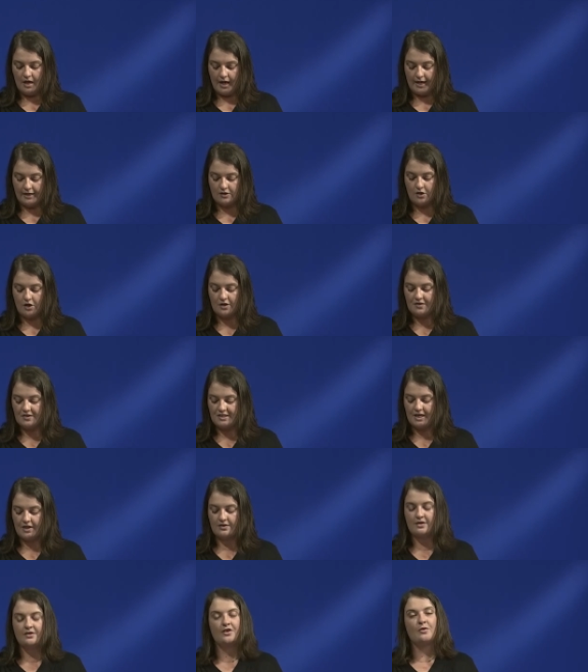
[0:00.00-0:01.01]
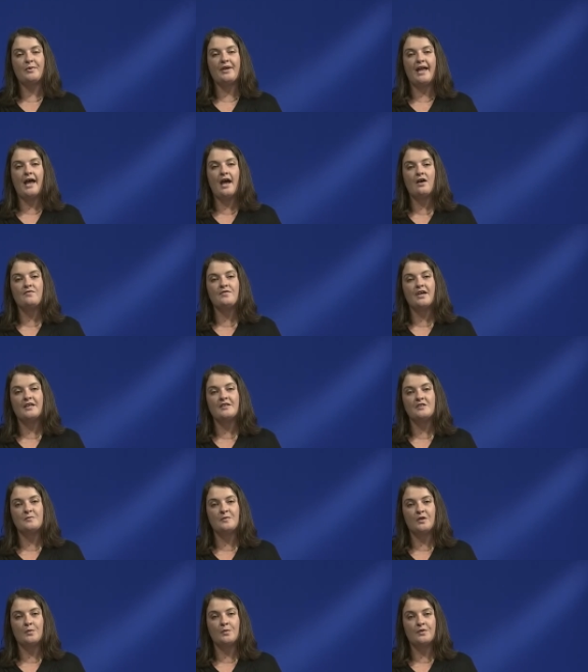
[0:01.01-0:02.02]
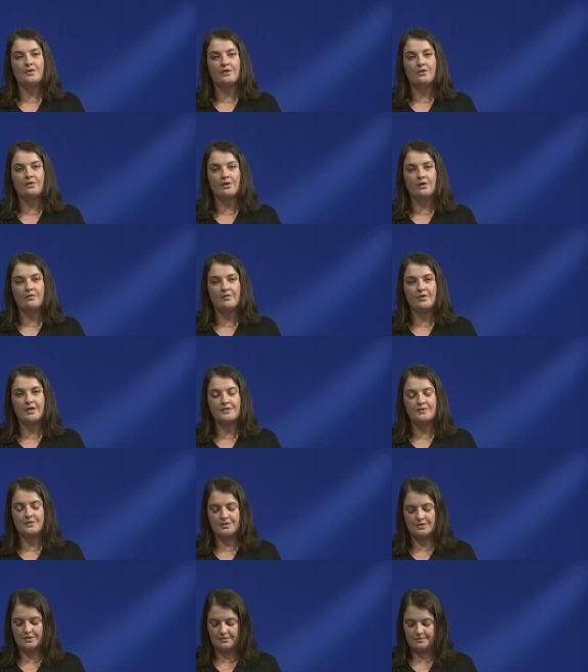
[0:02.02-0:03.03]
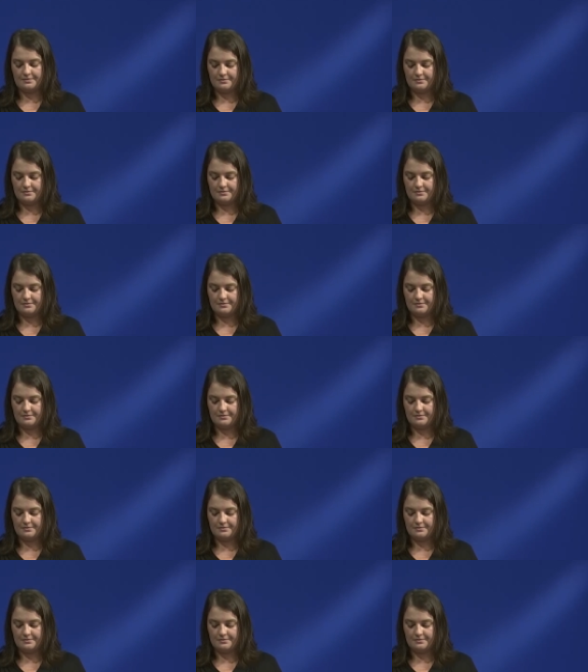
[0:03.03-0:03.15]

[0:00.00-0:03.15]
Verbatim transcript: I'd call the town on their behalf and speak with the clerk first.